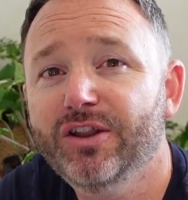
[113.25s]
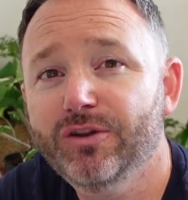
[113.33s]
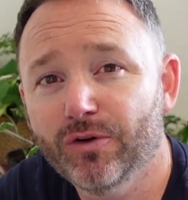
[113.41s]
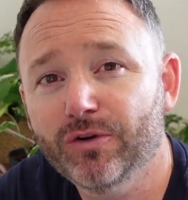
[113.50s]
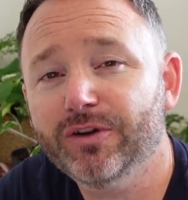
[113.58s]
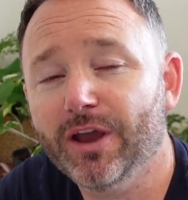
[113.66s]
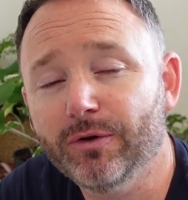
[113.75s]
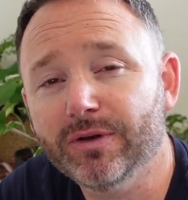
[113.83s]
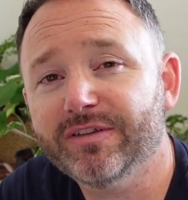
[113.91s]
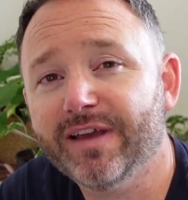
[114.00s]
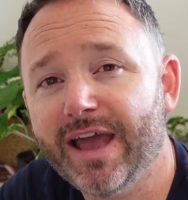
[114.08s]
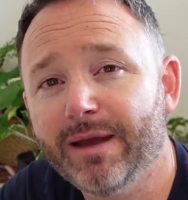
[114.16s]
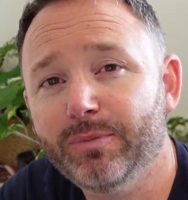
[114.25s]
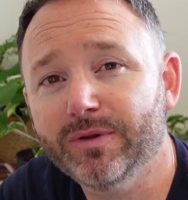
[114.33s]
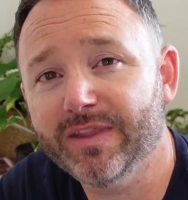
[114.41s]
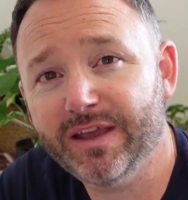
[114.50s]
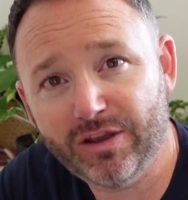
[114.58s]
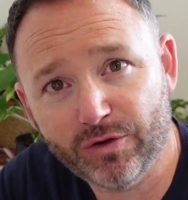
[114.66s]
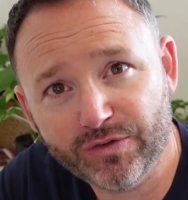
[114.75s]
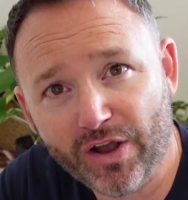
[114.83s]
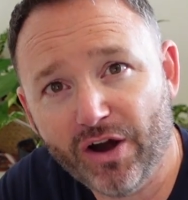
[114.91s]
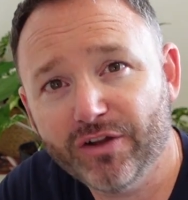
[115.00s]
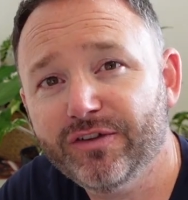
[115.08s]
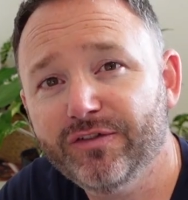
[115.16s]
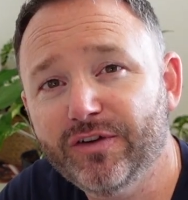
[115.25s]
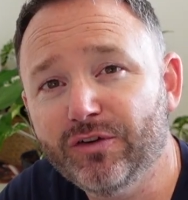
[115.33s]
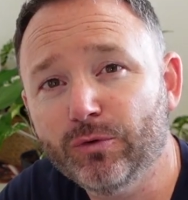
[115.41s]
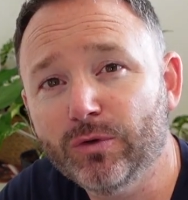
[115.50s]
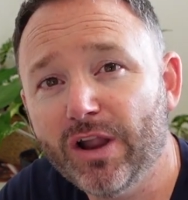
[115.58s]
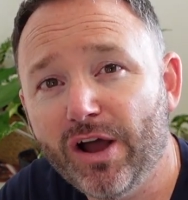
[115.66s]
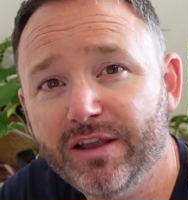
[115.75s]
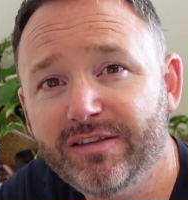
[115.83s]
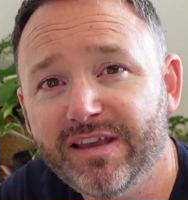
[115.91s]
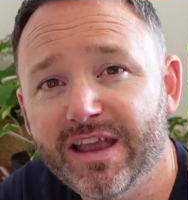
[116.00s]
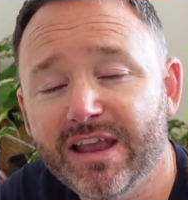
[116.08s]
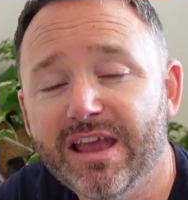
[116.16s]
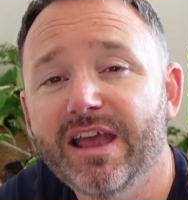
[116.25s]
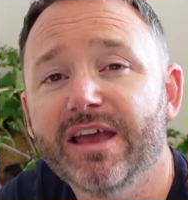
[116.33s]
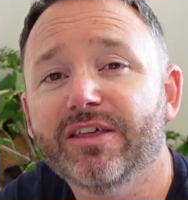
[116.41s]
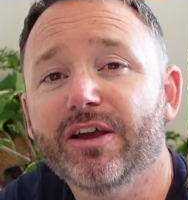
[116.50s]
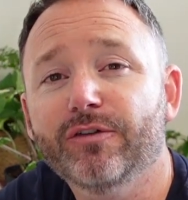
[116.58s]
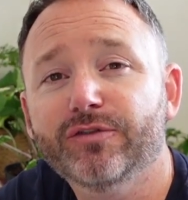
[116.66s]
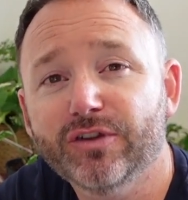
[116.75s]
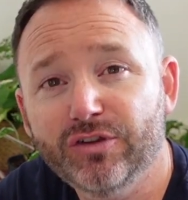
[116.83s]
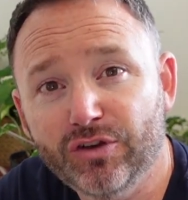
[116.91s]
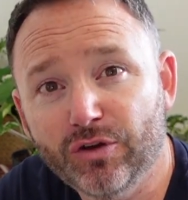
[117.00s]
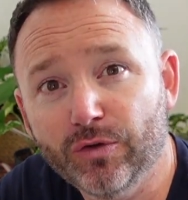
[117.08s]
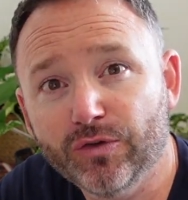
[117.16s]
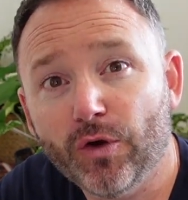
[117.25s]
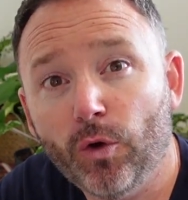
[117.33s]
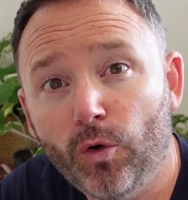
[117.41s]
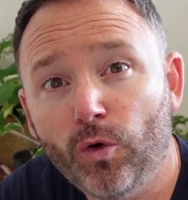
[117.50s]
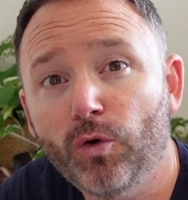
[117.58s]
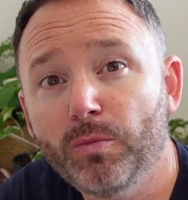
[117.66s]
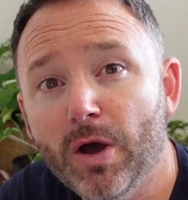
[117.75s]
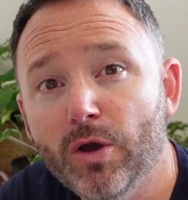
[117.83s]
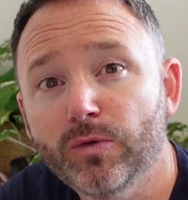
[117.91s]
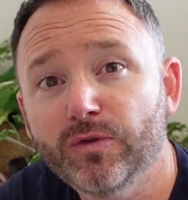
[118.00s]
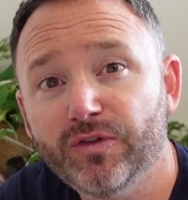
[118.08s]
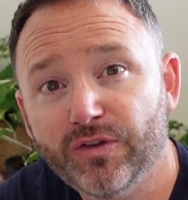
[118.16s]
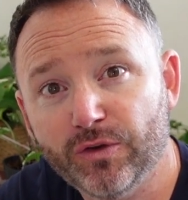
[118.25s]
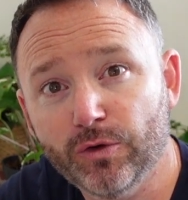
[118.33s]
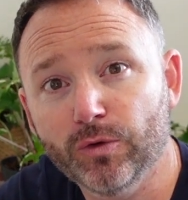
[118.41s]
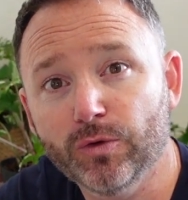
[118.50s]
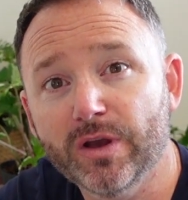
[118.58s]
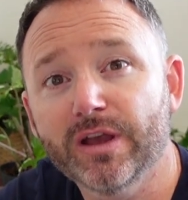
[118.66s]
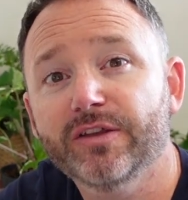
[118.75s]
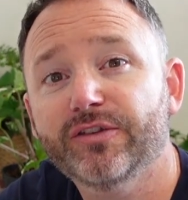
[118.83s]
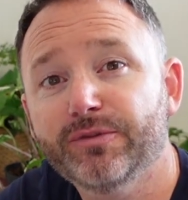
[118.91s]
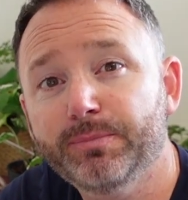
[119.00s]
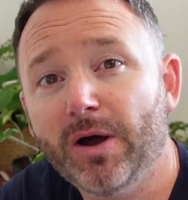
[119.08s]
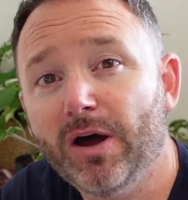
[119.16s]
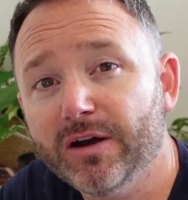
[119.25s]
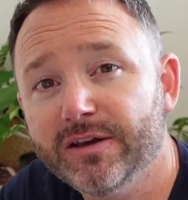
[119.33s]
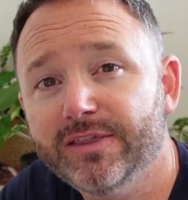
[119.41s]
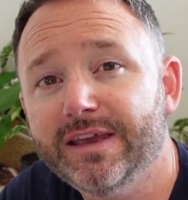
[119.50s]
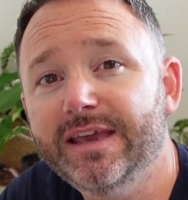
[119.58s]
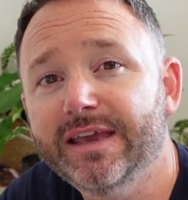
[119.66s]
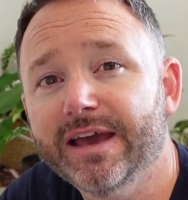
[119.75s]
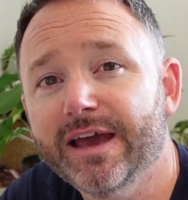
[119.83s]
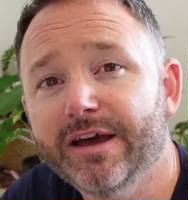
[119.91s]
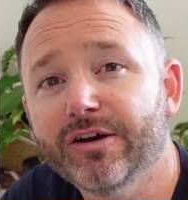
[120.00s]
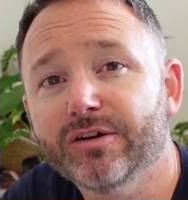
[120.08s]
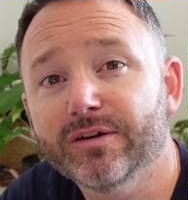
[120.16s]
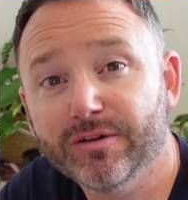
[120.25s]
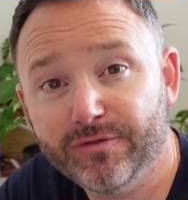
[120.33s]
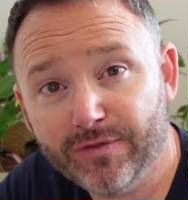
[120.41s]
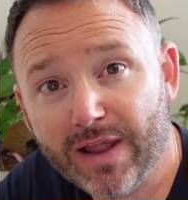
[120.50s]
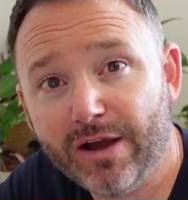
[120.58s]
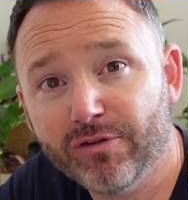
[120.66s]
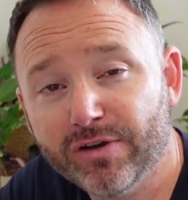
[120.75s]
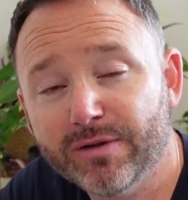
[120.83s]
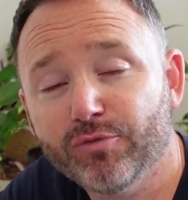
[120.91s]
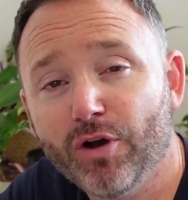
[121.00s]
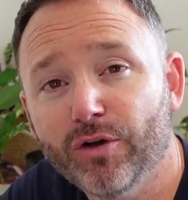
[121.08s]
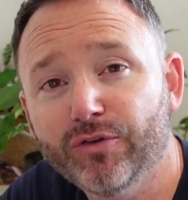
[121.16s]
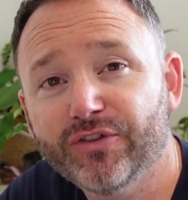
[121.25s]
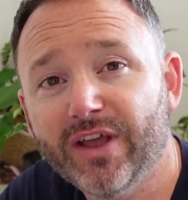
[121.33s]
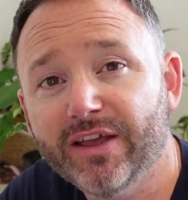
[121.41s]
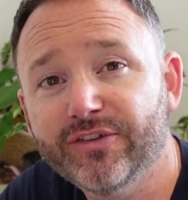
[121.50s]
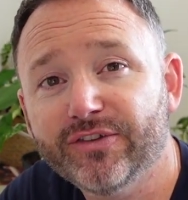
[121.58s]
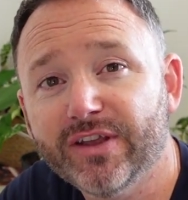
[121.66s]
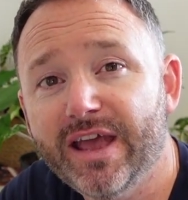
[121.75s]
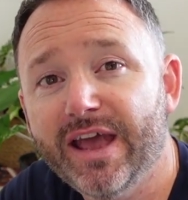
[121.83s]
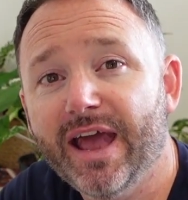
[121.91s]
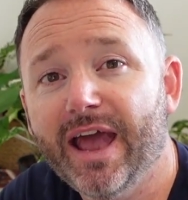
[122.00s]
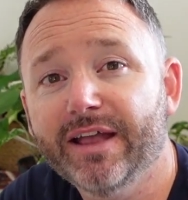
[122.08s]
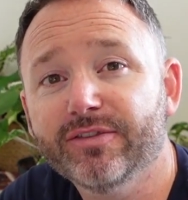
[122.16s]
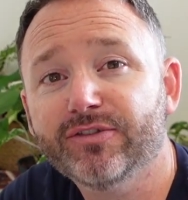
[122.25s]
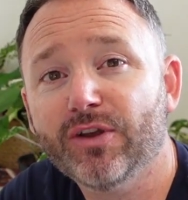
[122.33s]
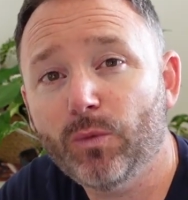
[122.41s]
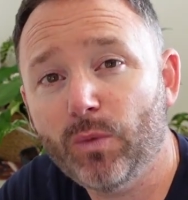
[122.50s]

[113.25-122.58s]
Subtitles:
not going to happen. They use artificial lighting, they often use hormones to spark the flowering process, and so